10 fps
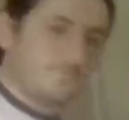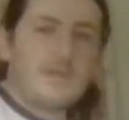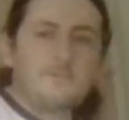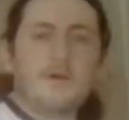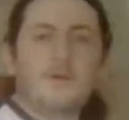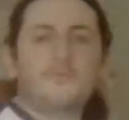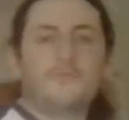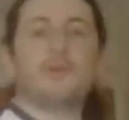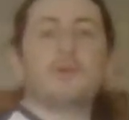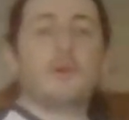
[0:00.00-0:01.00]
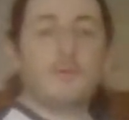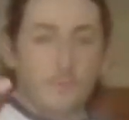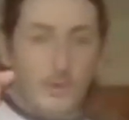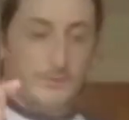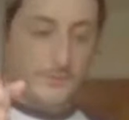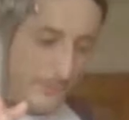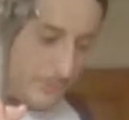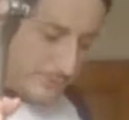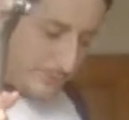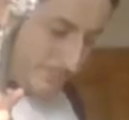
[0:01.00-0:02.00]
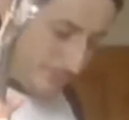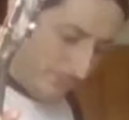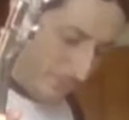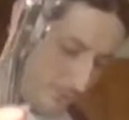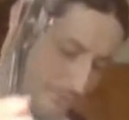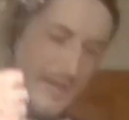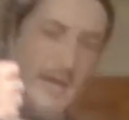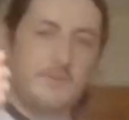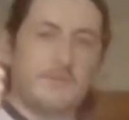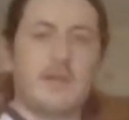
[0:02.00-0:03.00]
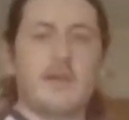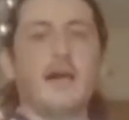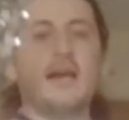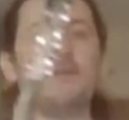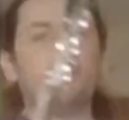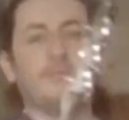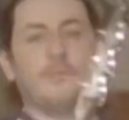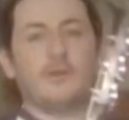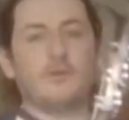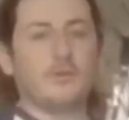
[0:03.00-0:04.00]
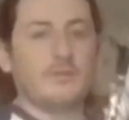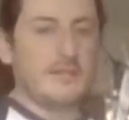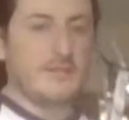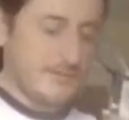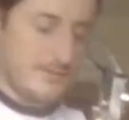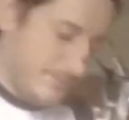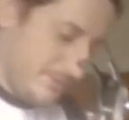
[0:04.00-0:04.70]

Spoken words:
They're both wonderful to perform live. I have recorded some